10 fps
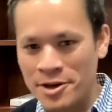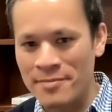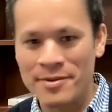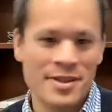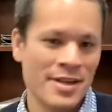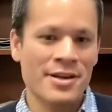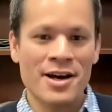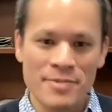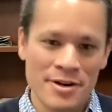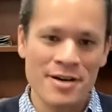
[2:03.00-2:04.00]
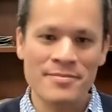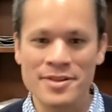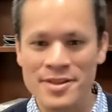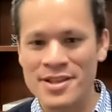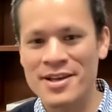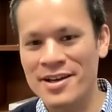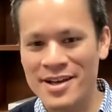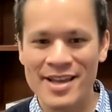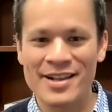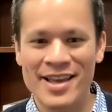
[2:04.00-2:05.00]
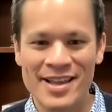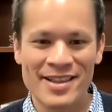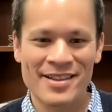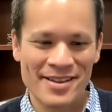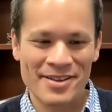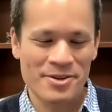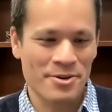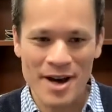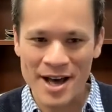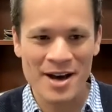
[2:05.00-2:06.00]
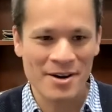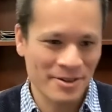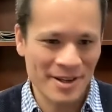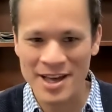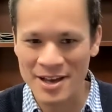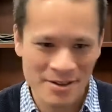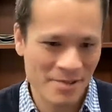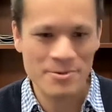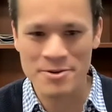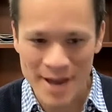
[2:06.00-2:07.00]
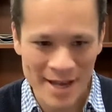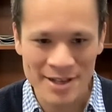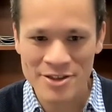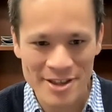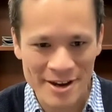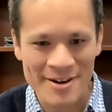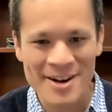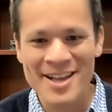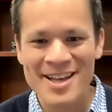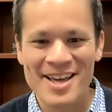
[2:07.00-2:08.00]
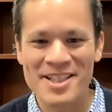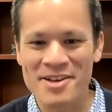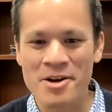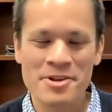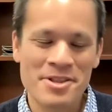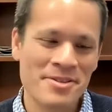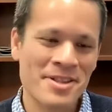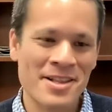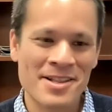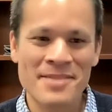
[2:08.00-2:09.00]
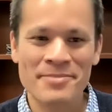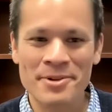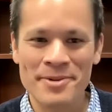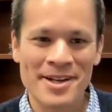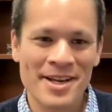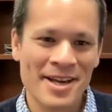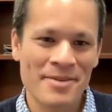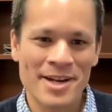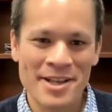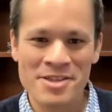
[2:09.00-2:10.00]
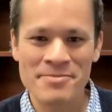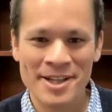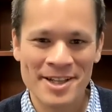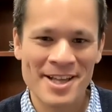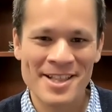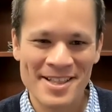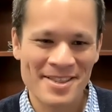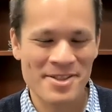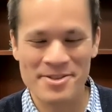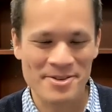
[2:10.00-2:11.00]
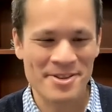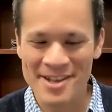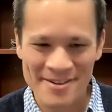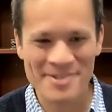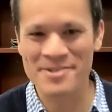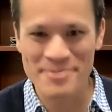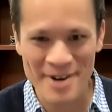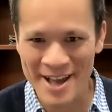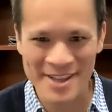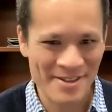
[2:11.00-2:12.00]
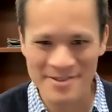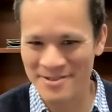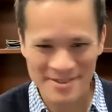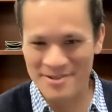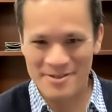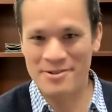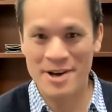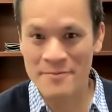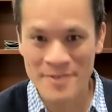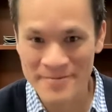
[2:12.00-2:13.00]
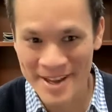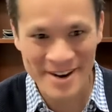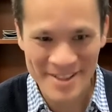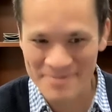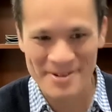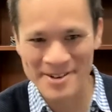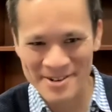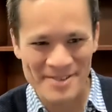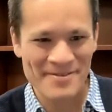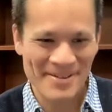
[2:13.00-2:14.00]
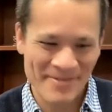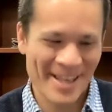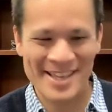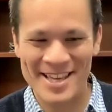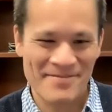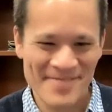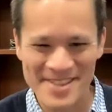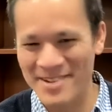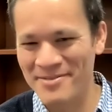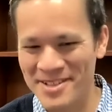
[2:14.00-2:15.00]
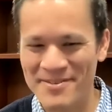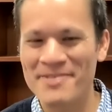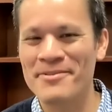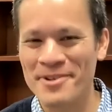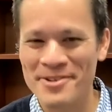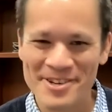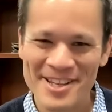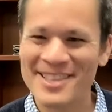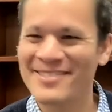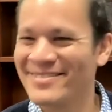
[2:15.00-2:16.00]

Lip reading: commons and the upper commons, and how the cows were managed there. And so I always use this example when I teach my class, and students are surprised. You come from there. This is where you grew up, and I'm like, yeah. So I was very fortunate.